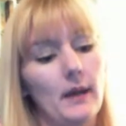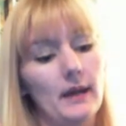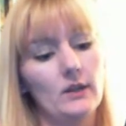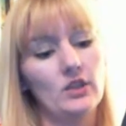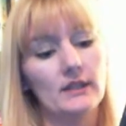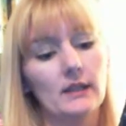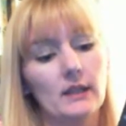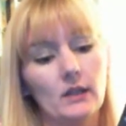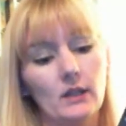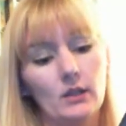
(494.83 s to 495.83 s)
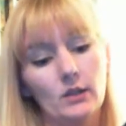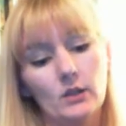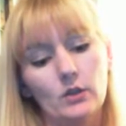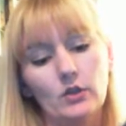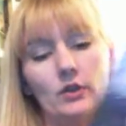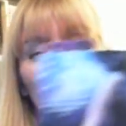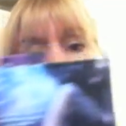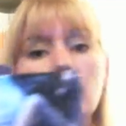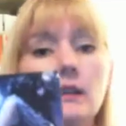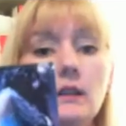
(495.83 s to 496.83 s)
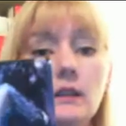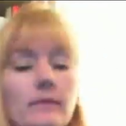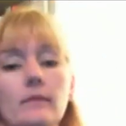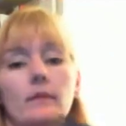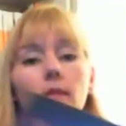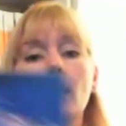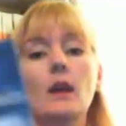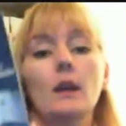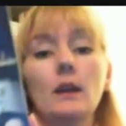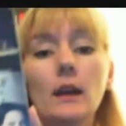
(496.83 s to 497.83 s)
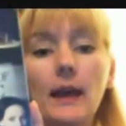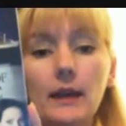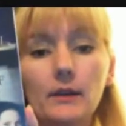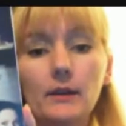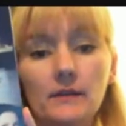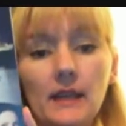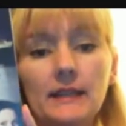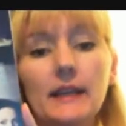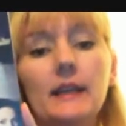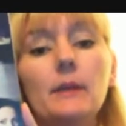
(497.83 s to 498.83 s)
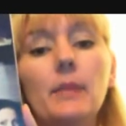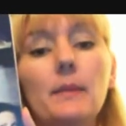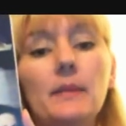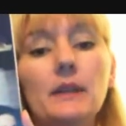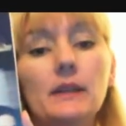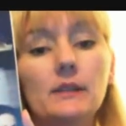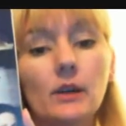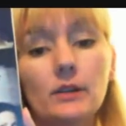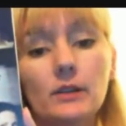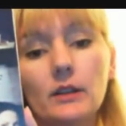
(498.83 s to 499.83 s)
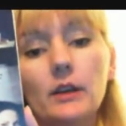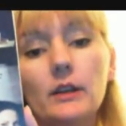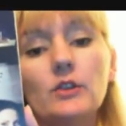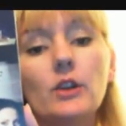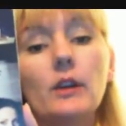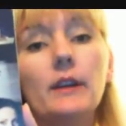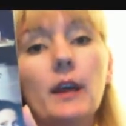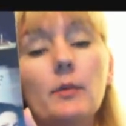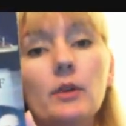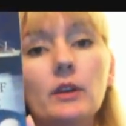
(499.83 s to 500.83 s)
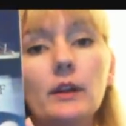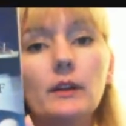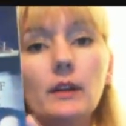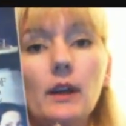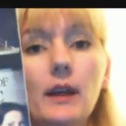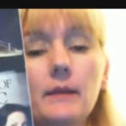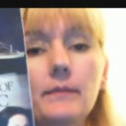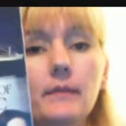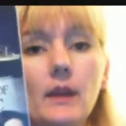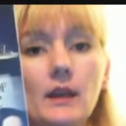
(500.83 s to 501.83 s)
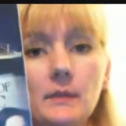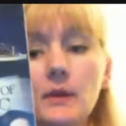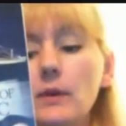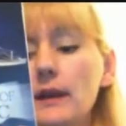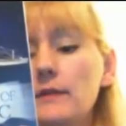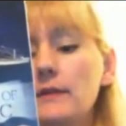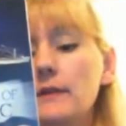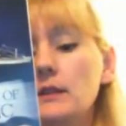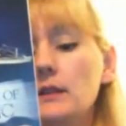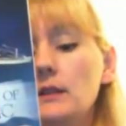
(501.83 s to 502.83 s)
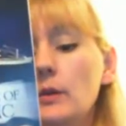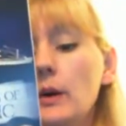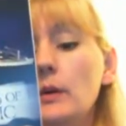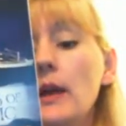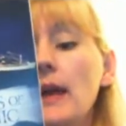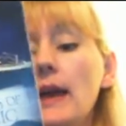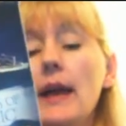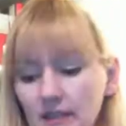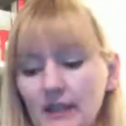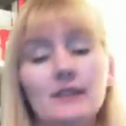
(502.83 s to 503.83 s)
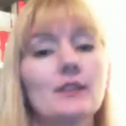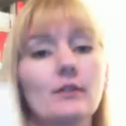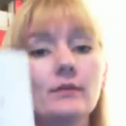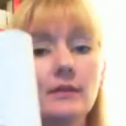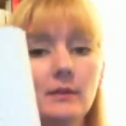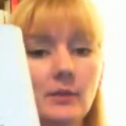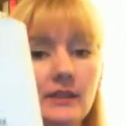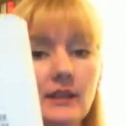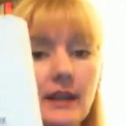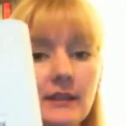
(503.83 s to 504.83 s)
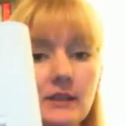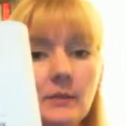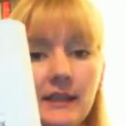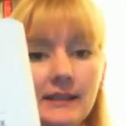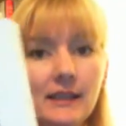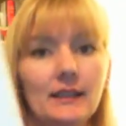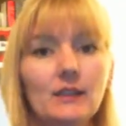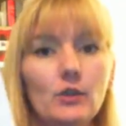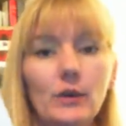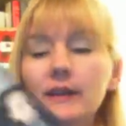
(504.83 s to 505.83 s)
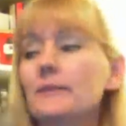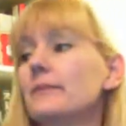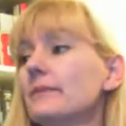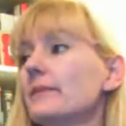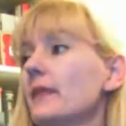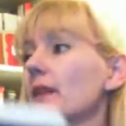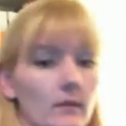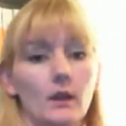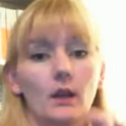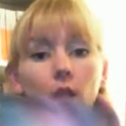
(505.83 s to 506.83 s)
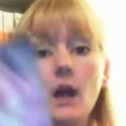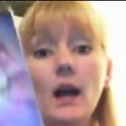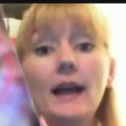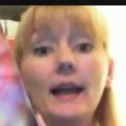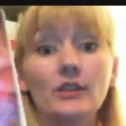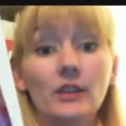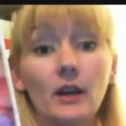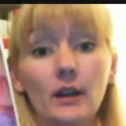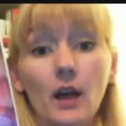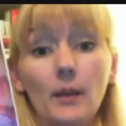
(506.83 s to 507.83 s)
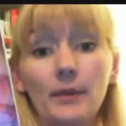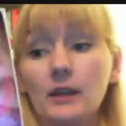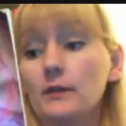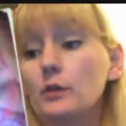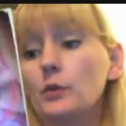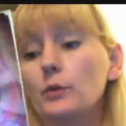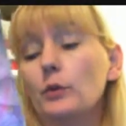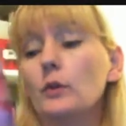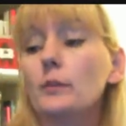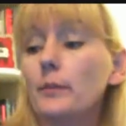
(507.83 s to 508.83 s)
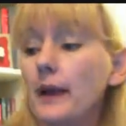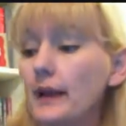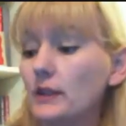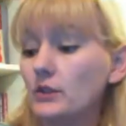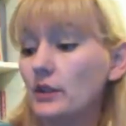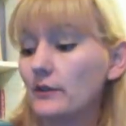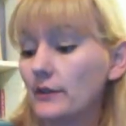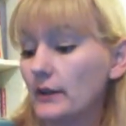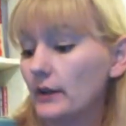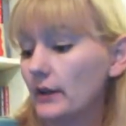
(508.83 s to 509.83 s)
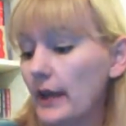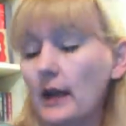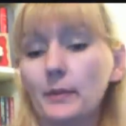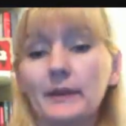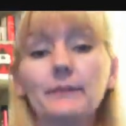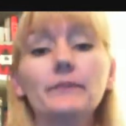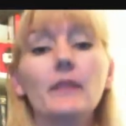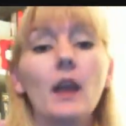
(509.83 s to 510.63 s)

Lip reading: by Jessica Shervington. Echoes of Titanic by Mindy Starnes Clark and John Campbell Clark. Husband and wife duo. And so personalized to Melissa. Enjoy. I actually got a copy of Cruel by Jennifer Albin